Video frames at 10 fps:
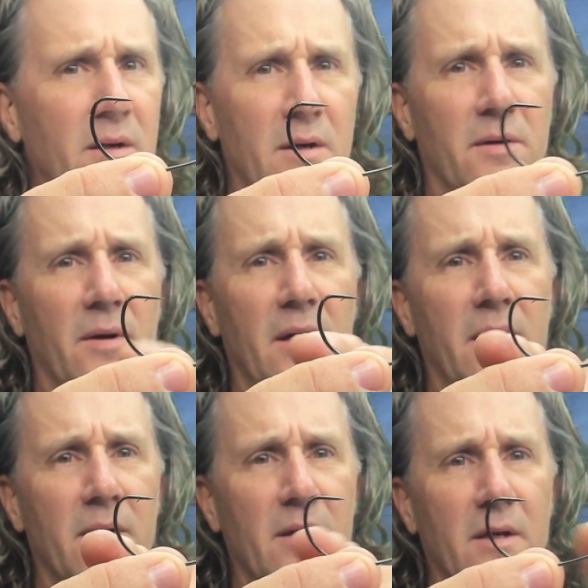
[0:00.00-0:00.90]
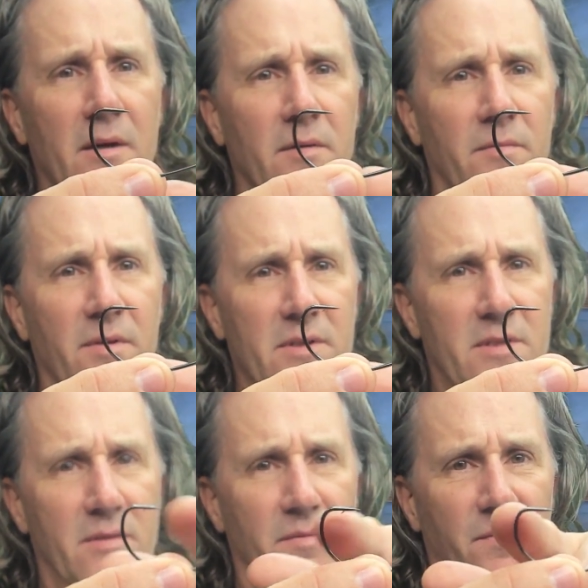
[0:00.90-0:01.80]
right?
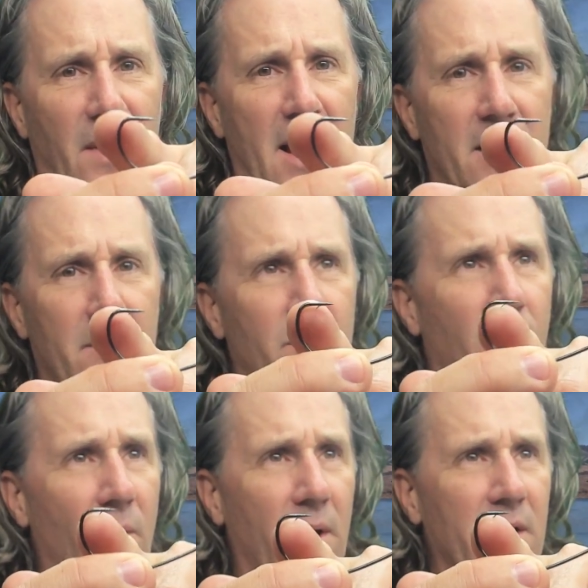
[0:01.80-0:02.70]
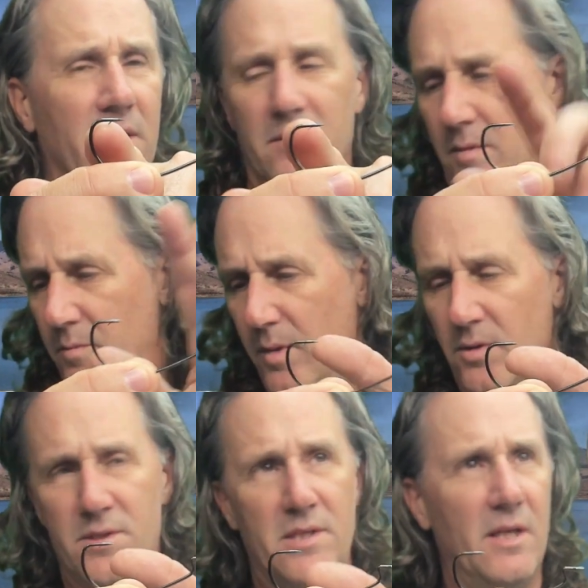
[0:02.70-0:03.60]
That point,
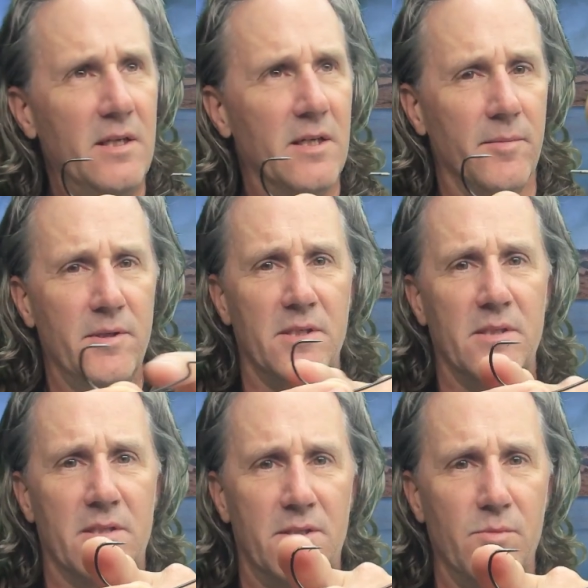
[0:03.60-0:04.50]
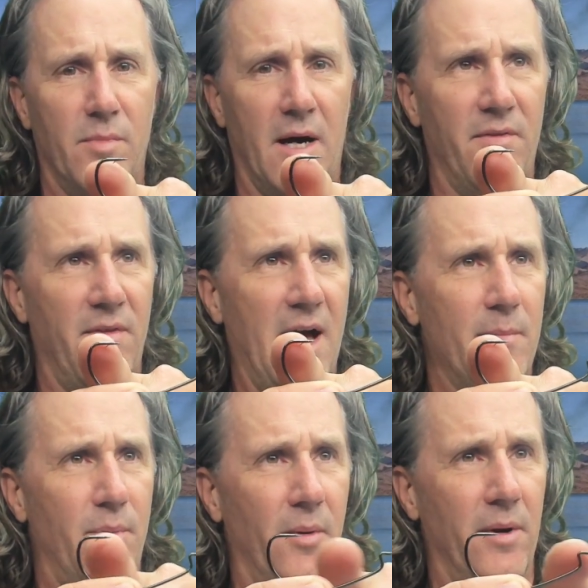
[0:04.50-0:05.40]
most EWGs that you buy, that
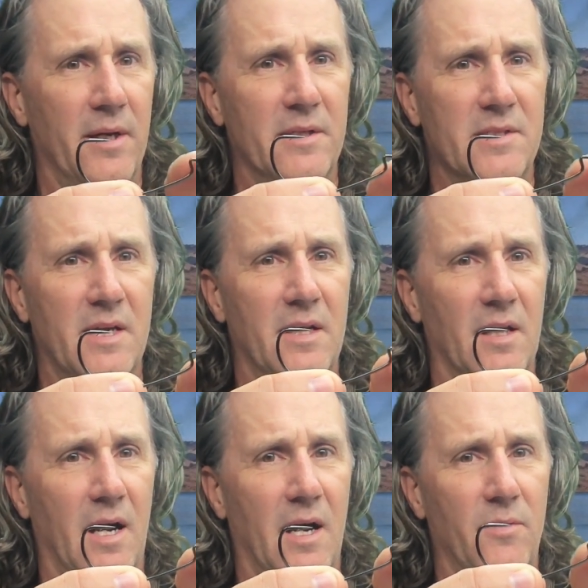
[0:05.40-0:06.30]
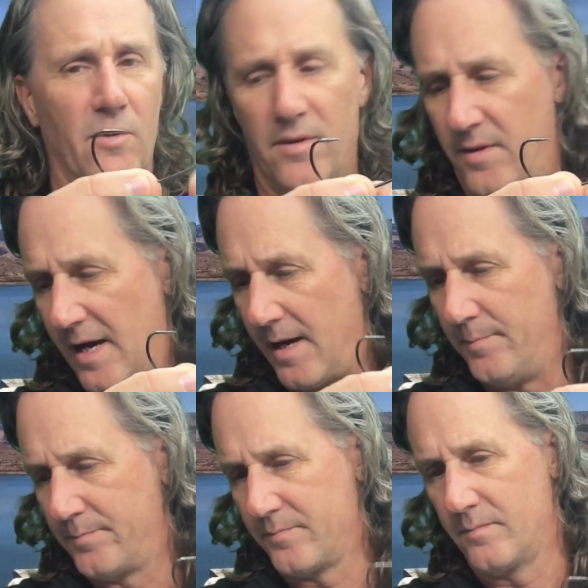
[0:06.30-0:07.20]
point is in line with that.
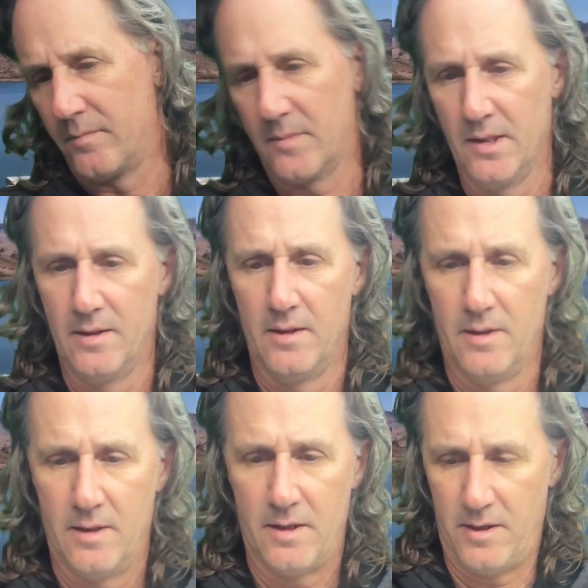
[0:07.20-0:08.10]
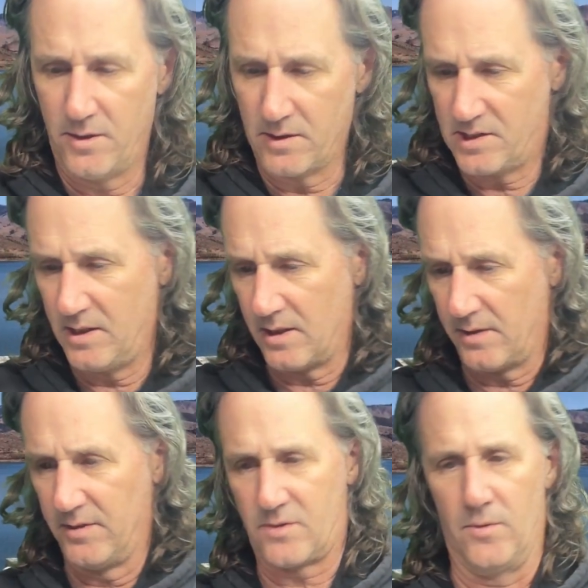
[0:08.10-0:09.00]
And you can see it on
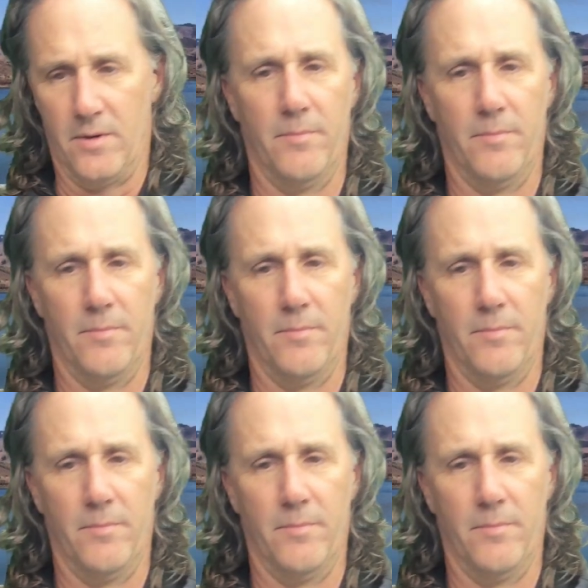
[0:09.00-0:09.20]
this one.